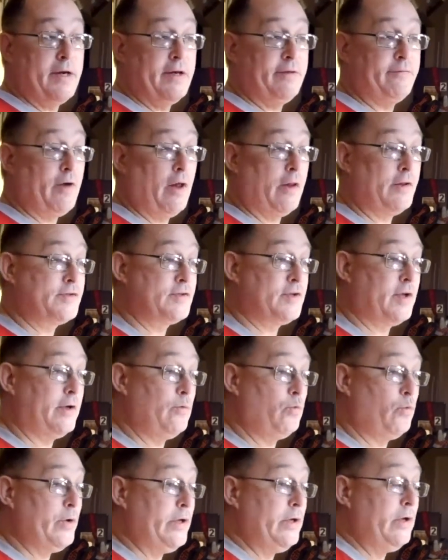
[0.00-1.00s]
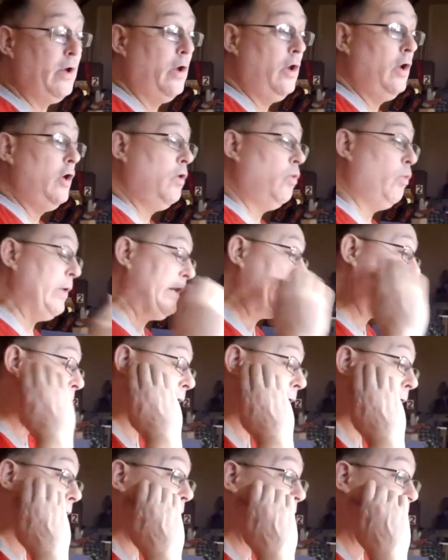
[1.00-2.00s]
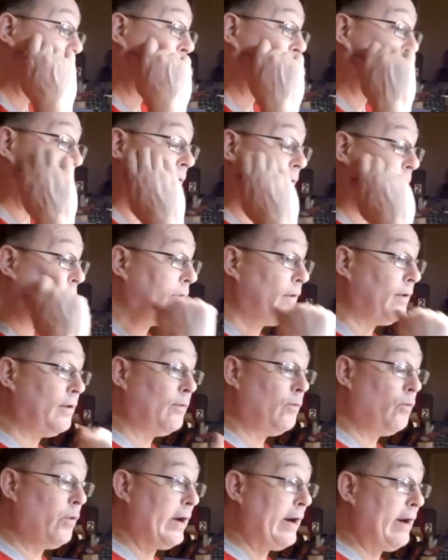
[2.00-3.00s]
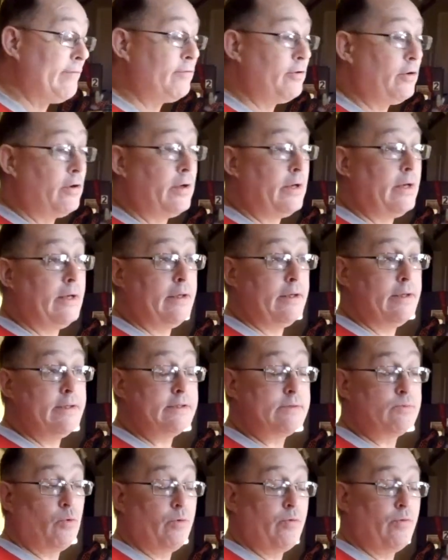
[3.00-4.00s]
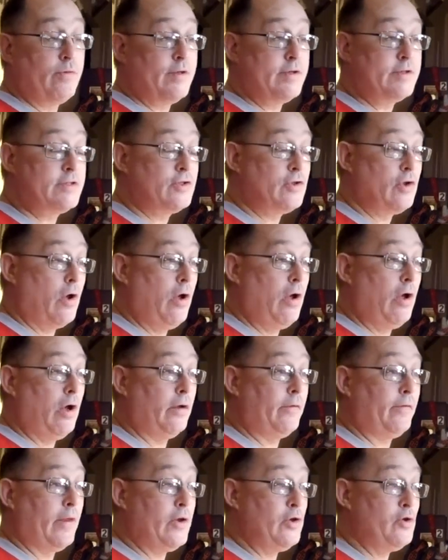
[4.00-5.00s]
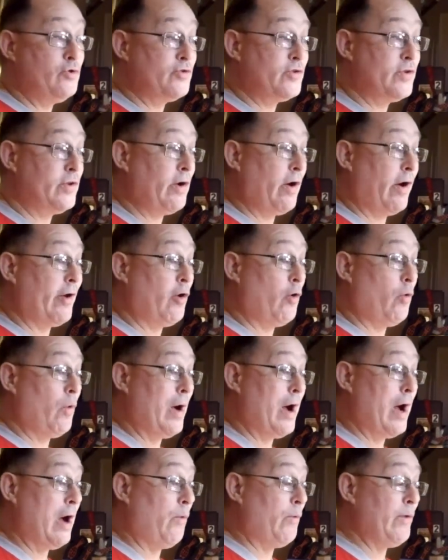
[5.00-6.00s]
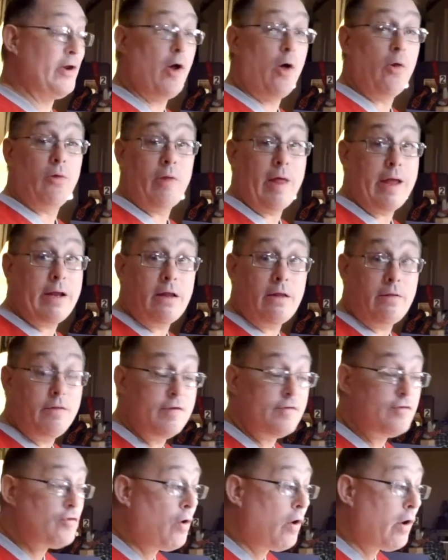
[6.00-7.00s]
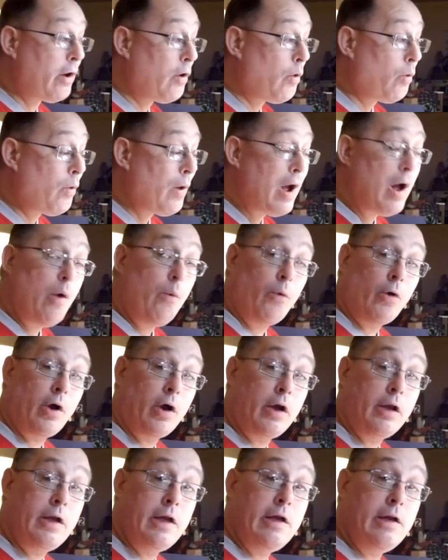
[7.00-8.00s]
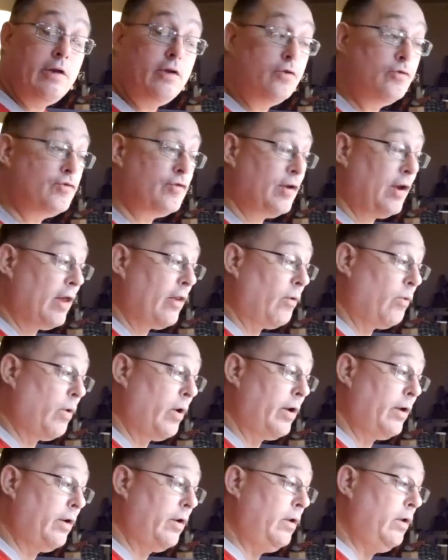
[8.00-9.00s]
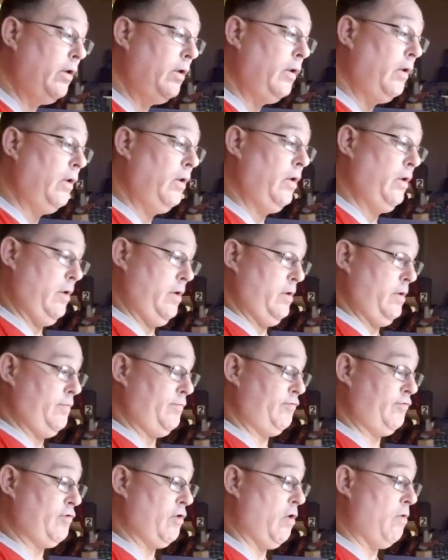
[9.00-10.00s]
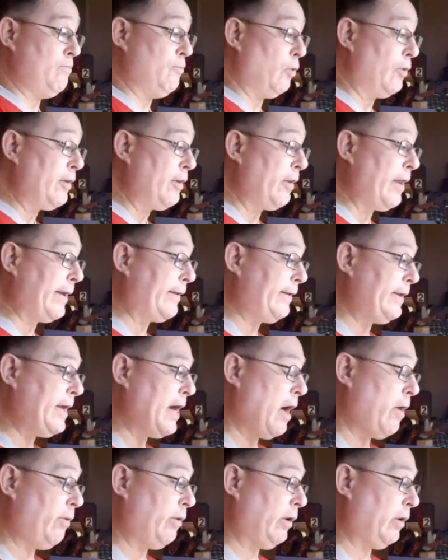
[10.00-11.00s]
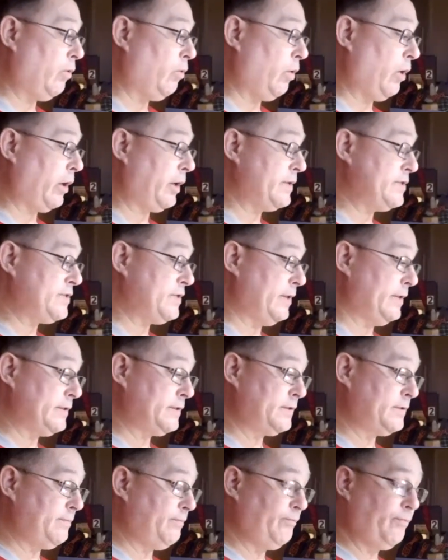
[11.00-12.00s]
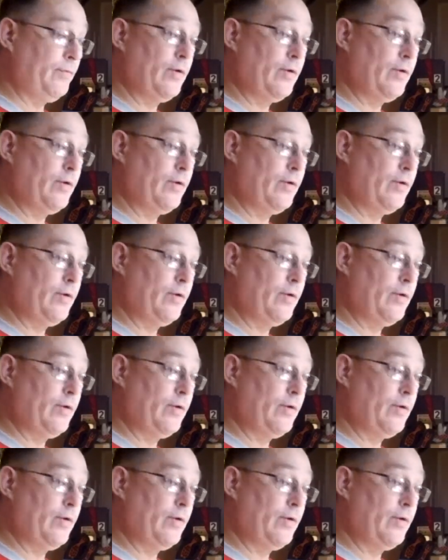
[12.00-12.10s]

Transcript: And if all of a sudden we kick on the whatever it is, this song that uses the auto wah, we don't like this auto wah, we're going to need to use the other one. So more than likely how it'll work is this.